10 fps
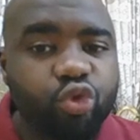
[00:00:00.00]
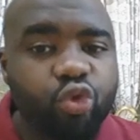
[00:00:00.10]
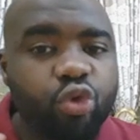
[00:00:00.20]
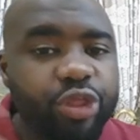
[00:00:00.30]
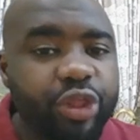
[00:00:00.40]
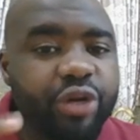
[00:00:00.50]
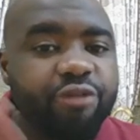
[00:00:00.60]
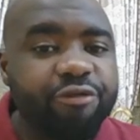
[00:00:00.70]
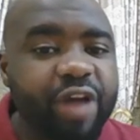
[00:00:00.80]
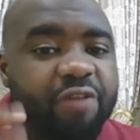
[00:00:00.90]
3,
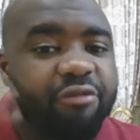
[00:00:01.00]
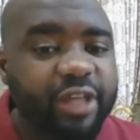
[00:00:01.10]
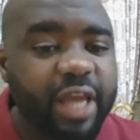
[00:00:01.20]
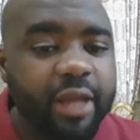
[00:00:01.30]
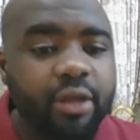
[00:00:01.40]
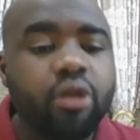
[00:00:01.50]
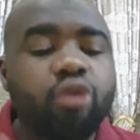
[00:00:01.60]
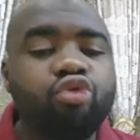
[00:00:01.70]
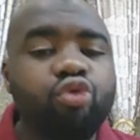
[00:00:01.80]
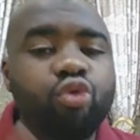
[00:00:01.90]
5, 10,
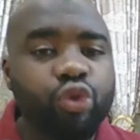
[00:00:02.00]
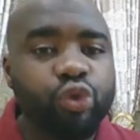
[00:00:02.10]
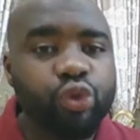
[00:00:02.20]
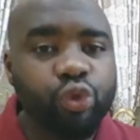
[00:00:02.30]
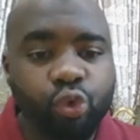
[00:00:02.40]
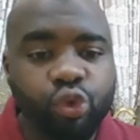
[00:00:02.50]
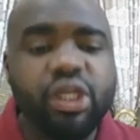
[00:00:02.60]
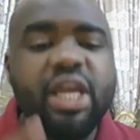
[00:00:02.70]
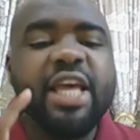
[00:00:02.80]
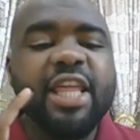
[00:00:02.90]
you use
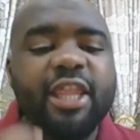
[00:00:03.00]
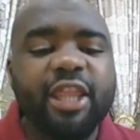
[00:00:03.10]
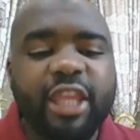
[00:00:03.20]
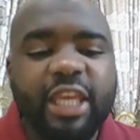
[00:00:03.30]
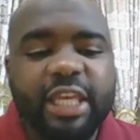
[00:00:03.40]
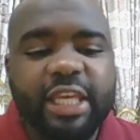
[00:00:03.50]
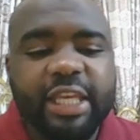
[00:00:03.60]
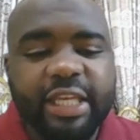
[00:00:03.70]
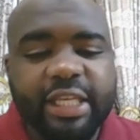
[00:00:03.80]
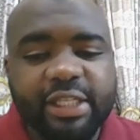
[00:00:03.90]

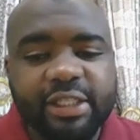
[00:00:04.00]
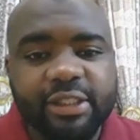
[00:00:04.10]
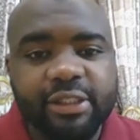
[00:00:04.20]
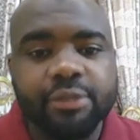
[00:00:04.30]
these.